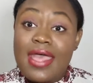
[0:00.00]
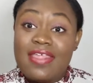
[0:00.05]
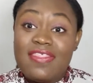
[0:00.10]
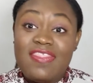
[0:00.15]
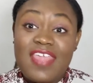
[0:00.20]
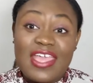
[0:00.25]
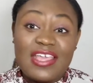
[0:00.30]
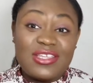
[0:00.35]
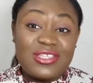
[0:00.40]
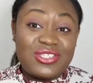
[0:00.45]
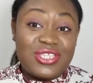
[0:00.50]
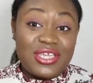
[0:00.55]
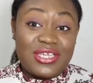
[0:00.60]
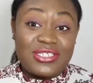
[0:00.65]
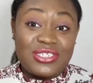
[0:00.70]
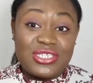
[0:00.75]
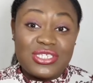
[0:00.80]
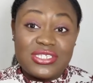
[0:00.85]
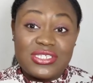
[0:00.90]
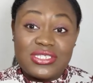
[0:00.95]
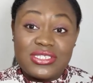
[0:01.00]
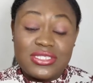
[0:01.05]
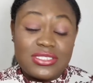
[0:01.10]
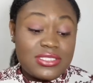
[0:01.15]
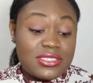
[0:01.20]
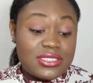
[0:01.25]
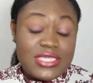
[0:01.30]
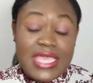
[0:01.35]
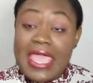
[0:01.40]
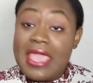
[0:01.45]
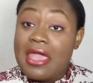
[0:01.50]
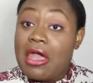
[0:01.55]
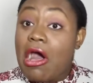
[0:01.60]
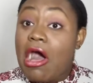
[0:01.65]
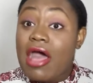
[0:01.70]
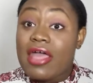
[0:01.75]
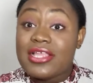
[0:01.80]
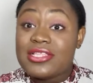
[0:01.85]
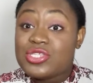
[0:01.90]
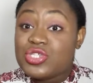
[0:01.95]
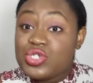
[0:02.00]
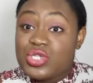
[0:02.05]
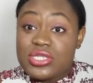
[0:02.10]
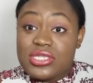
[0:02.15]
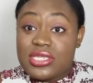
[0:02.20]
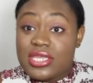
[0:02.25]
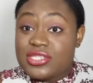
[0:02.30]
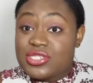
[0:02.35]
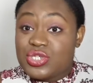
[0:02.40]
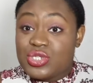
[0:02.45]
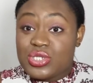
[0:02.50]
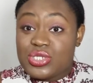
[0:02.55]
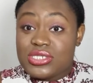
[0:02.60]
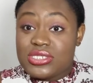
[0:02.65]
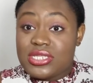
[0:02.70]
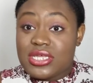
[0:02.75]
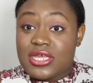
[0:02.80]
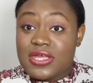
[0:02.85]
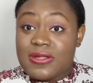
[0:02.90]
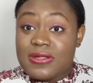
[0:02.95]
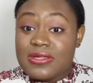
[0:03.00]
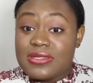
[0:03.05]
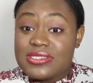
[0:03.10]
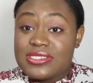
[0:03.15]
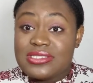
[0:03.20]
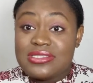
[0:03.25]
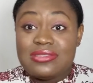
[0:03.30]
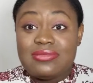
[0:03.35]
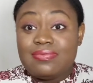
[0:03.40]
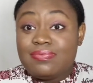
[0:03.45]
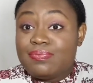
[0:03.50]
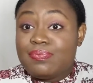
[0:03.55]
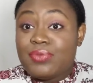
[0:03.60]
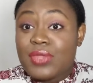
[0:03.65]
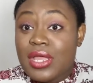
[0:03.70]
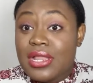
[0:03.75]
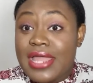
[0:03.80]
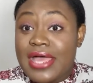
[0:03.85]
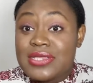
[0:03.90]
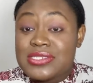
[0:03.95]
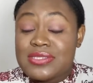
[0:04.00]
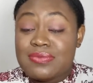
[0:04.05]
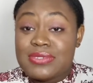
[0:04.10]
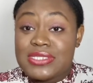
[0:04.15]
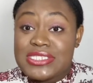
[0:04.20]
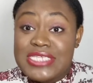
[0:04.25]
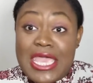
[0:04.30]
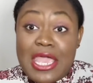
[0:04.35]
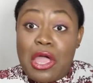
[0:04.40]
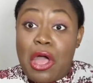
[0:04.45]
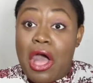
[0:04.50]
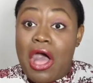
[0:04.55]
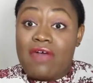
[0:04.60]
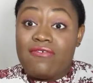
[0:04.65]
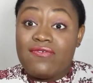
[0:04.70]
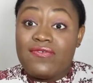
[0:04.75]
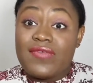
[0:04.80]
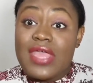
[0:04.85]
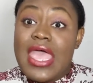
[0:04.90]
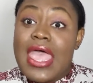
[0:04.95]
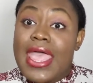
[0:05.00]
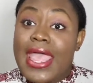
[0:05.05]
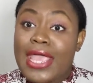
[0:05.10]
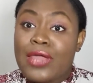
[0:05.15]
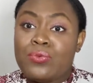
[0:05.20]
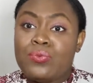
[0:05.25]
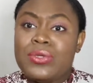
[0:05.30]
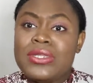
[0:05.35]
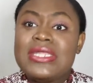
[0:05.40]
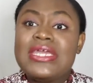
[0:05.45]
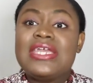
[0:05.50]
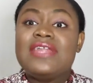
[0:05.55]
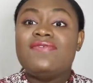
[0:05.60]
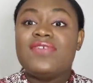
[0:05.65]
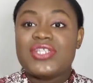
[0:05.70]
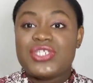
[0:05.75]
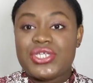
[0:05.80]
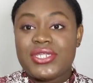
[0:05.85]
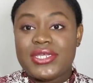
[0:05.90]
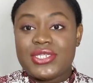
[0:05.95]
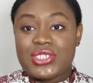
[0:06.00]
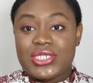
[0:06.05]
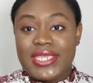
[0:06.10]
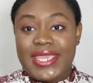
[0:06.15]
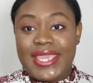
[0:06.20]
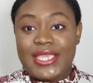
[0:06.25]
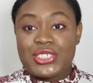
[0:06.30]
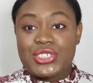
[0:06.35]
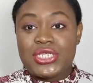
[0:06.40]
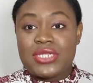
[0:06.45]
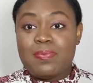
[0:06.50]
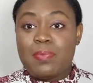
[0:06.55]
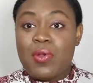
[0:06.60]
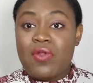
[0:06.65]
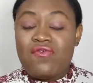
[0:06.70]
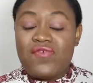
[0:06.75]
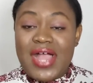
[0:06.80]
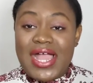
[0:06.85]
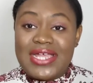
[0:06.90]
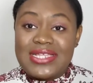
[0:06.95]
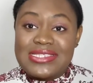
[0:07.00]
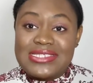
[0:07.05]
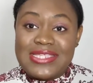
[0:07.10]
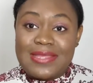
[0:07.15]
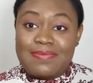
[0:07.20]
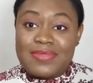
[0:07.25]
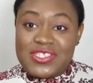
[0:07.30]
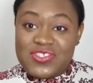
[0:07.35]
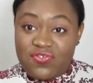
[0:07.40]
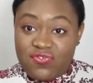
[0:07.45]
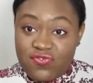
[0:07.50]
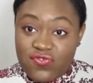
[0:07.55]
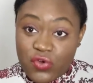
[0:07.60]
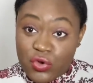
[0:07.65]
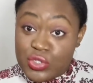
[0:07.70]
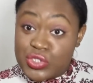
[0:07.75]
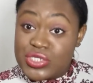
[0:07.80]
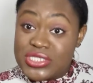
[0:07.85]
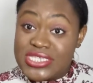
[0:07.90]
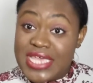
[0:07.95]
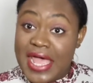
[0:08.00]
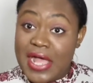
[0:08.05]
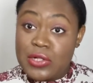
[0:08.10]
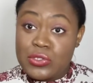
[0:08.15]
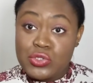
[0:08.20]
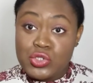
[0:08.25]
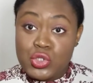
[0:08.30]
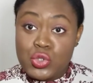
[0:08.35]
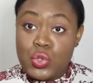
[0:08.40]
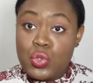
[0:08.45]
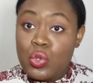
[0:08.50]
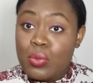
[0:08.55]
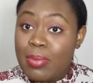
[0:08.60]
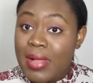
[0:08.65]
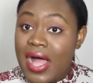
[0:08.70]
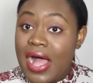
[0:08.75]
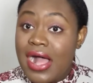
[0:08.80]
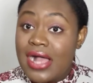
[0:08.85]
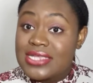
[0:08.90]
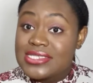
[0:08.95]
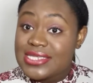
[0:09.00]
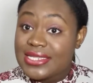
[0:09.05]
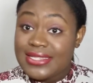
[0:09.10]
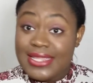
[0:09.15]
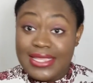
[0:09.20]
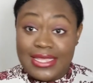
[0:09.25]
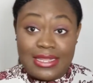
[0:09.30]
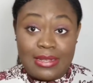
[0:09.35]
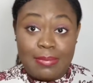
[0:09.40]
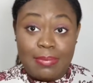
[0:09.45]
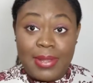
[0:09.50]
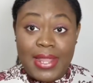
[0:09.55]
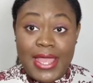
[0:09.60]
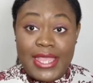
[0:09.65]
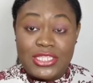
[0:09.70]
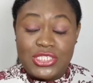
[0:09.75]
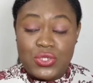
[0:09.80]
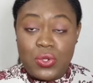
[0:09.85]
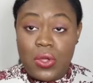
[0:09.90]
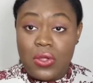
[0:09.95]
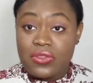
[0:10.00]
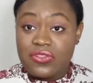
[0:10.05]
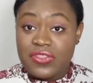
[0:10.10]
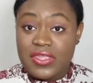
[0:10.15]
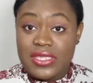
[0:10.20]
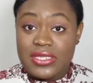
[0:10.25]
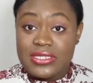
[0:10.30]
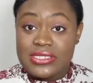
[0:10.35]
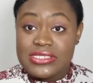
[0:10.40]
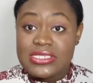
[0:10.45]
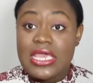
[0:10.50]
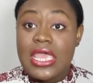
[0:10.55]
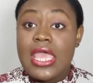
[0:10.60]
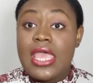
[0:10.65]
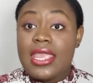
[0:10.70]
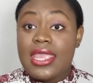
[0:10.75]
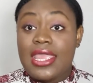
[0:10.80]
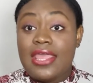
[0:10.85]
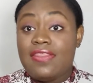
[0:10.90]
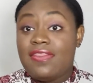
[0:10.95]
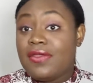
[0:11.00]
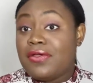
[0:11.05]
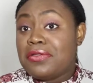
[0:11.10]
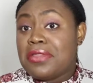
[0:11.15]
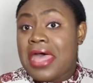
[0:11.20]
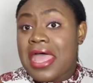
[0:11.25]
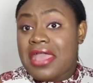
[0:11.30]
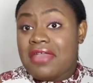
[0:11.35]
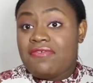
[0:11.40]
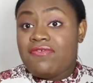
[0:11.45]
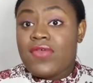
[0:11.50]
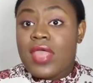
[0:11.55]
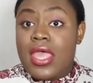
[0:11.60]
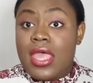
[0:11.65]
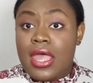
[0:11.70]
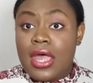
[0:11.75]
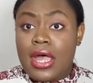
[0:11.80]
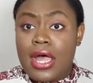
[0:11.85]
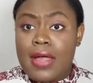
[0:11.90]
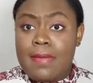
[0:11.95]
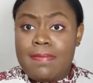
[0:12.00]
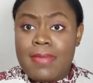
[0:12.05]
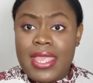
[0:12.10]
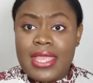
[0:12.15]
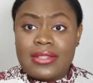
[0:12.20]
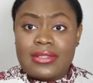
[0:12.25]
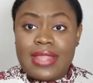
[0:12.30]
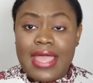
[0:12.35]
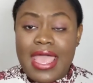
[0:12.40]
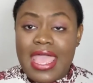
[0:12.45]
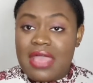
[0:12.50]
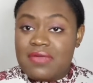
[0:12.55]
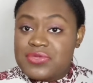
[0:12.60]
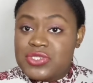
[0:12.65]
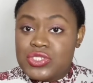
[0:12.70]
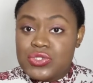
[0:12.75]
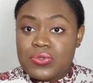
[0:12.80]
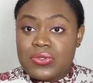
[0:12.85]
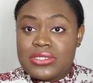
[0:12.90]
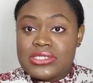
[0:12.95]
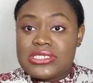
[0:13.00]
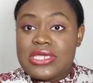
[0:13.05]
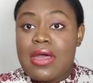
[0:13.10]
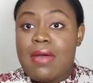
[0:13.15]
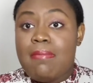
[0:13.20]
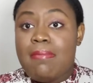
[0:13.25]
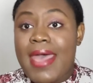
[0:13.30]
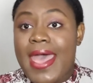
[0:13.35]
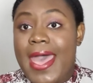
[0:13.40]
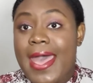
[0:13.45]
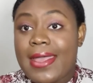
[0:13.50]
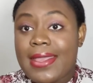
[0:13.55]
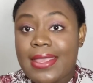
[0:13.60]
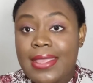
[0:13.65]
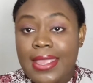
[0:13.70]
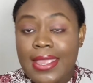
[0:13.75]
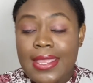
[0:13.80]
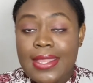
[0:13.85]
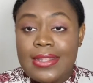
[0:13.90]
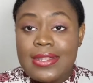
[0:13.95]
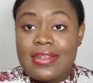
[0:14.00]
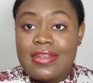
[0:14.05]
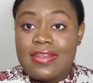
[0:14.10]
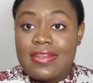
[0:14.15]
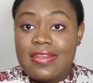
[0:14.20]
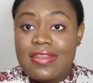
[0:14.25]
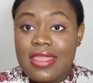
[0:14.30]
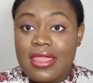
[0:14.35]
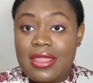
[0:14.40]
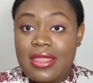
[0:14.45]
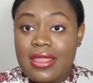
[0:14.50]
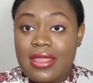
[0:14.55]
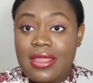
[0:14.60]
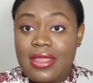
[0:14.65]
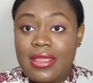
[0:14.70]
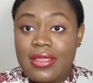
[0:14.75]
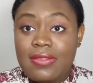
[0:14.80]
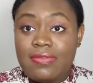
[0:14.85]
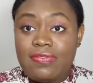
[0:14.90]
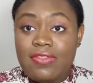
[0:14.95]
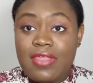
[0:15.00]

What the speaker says: they just take off. It just allows them to take off. And really, invention education provides them this versatile toolbox that they can apply to all things in their life. And I have students come back and they